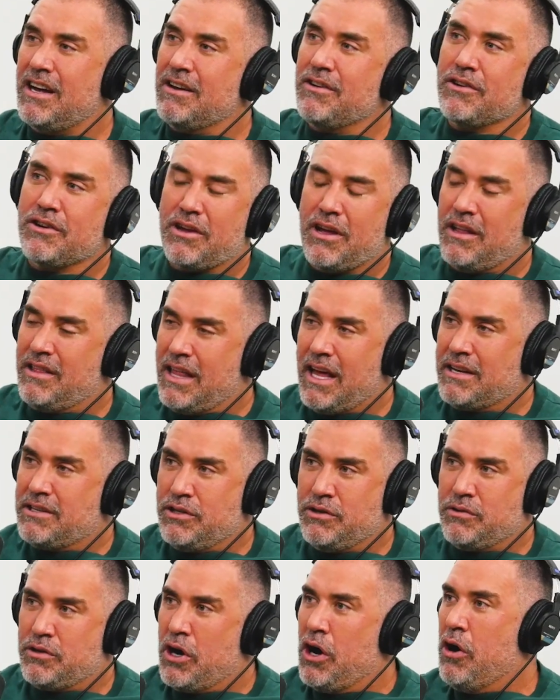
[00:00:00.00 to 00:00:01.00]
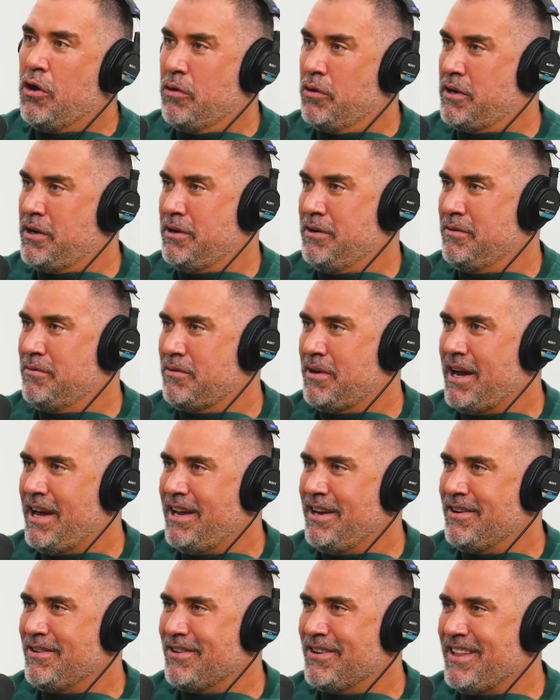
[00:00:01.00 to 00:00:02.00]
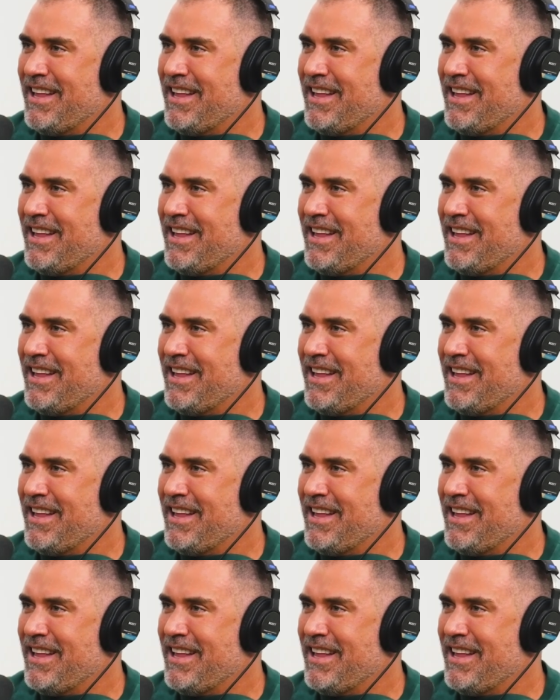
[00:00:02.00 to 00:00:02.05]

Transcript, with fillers: done, that do coke, right? Or